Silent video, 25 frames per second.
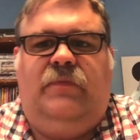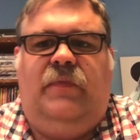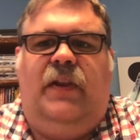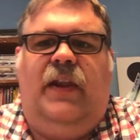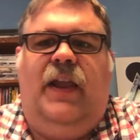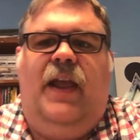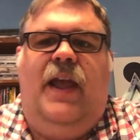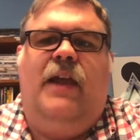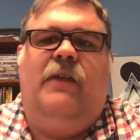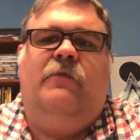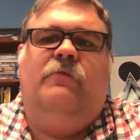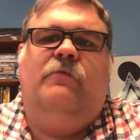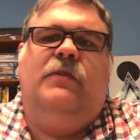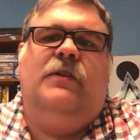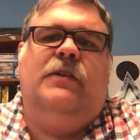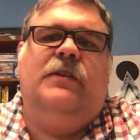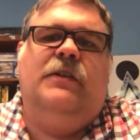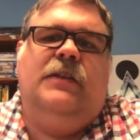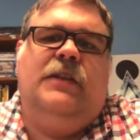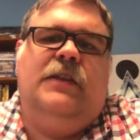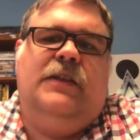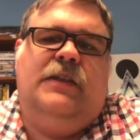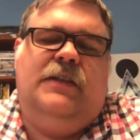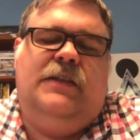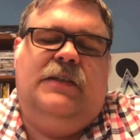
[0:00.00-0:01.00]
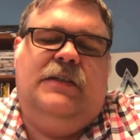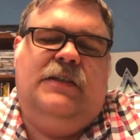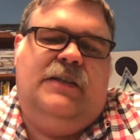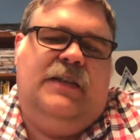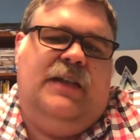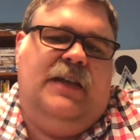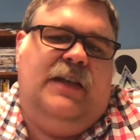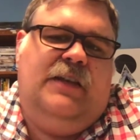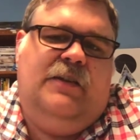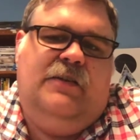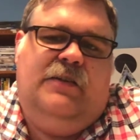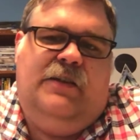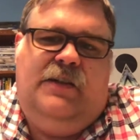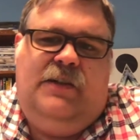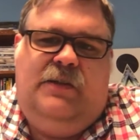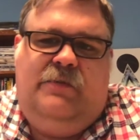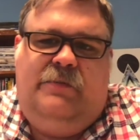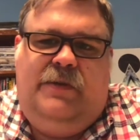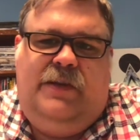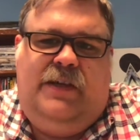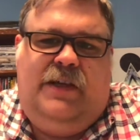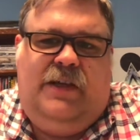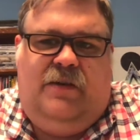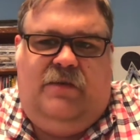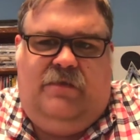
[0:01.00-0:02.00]
And what are the things that you need to
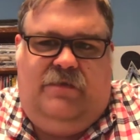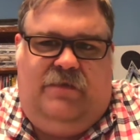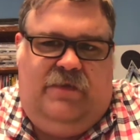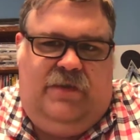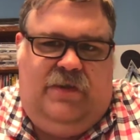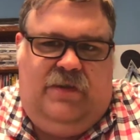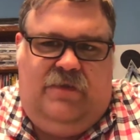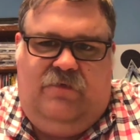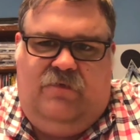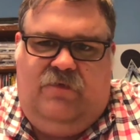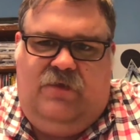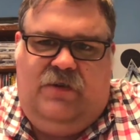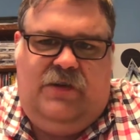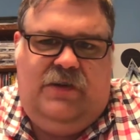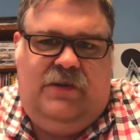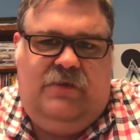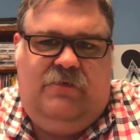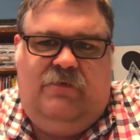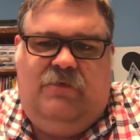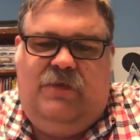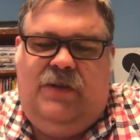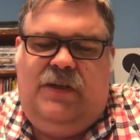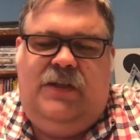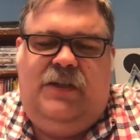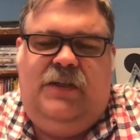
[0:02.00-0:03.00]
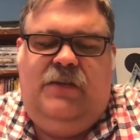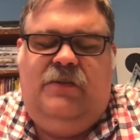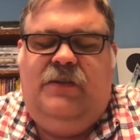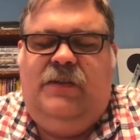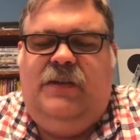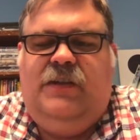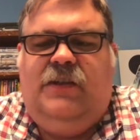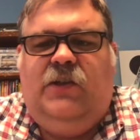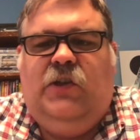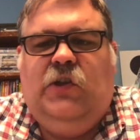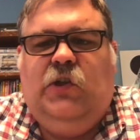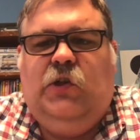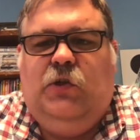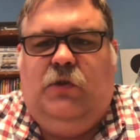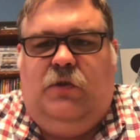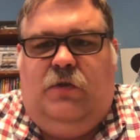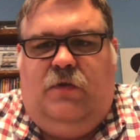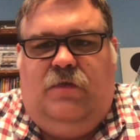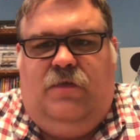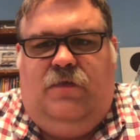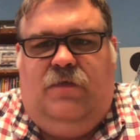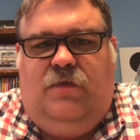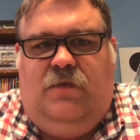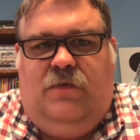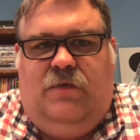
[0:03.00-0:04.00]
be careful of? What do you need to look
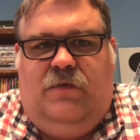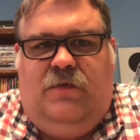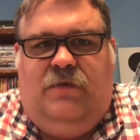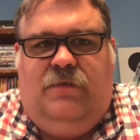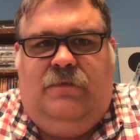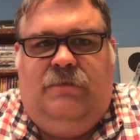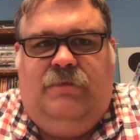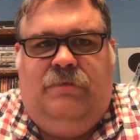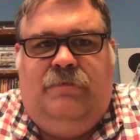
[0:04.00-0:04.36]
for?